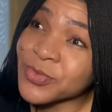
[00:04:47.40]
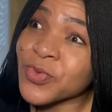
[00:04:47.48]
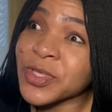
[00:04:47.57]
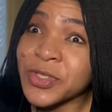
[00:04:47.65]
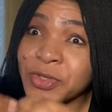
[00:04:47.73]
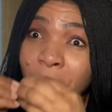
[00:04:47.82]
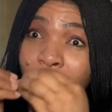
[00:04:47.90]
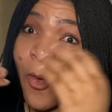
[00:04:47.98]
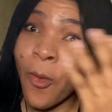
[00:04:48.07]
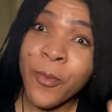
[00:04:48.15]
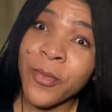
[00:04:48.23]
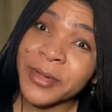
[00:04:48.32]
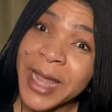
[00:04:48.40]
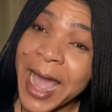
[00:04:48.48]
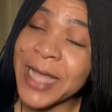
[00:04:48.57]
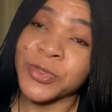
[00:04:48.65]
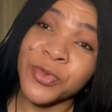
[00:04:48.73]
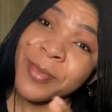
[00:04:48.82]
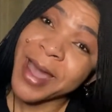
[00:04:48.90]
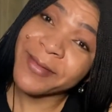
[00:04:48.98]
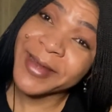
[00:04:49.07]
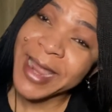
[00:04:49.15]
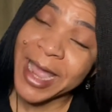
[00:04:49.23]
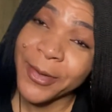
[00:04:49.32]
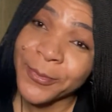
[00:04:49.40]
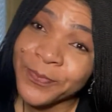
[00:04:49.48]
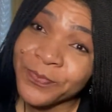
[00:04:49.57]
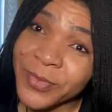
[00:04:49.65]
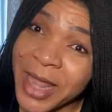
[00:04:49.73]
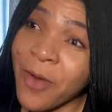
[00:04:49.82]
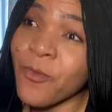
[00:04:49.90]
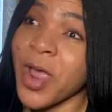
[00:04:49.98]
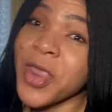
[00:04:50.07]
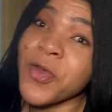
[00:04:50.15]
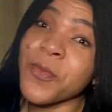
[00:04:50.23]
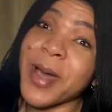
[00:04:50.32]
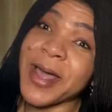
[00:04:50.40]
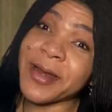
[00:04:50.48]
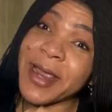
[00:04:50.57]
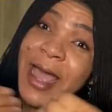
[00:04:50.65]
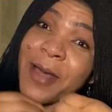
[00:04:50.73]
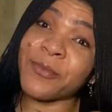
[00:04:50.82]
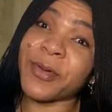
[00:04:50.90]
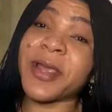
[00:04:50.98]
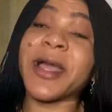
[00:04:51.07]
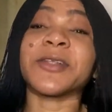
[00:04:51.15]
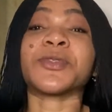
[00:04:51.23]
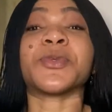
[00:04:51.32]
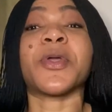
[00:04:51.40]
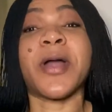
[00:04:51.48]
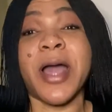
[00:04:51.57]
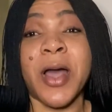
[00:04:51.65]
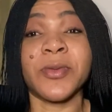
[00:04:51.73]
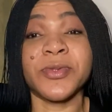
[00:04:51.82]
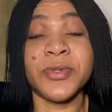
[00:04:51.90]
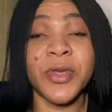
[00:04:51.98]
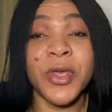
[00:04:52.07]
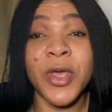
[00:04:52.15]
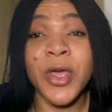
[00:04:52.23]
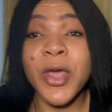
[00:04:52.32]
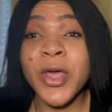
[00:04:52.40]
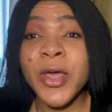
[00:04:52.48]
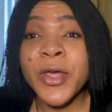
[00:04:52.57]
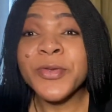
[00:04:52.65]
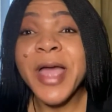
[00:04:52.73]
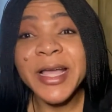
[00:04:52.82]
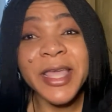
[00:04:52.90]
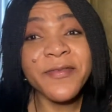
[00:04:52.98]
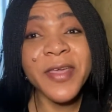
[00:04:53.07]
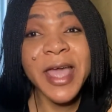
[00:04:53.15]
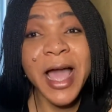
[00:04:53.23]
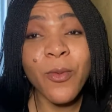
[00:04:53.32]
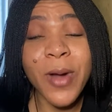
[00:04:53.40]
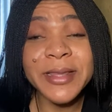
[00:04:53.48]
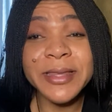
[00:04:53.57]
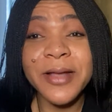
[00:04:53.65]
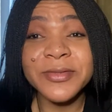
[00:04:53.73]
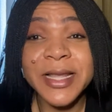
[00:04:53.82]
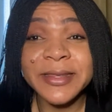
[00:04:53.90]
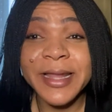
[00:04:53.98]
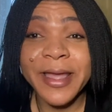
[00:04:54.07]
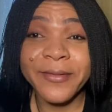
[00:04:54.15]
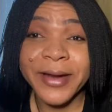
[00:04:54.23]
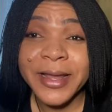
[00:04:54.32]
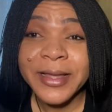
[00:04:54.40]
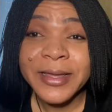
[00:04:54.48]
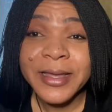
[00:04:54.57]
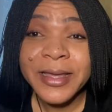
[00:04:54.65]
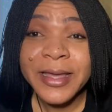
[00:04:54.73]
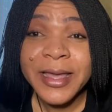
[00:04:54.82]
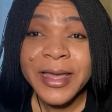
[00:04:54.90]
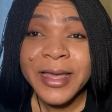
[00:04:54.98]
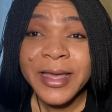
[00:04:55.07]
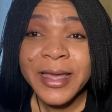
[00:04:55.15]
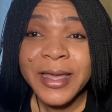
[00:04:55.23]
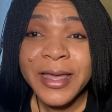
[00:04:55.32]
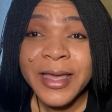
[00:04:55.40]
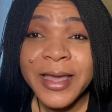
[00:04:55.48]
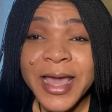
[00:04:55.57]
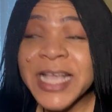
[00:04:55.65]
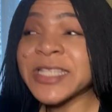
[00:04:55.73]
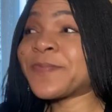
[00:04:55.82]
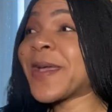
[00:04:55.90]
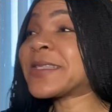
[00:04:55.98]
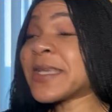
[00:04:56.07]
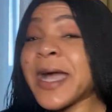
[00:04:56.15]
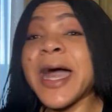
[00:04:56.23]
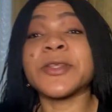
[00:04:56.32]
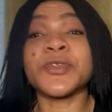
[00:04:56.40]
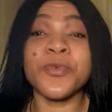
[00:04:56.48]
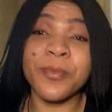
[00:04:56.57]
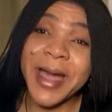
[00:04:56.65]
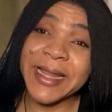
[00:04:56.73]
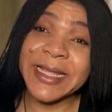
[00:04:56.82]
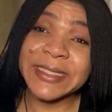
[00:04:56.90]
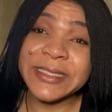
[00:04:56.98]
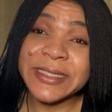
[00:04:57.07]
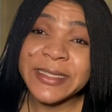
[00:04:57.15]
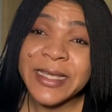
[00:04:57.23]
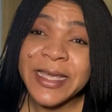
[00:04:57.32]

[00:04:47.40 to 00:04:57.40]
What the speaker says: with your open eye to marry her. And when you marry her and bring her to your house, you are giving her 1,000 naira. Expecting her to manage.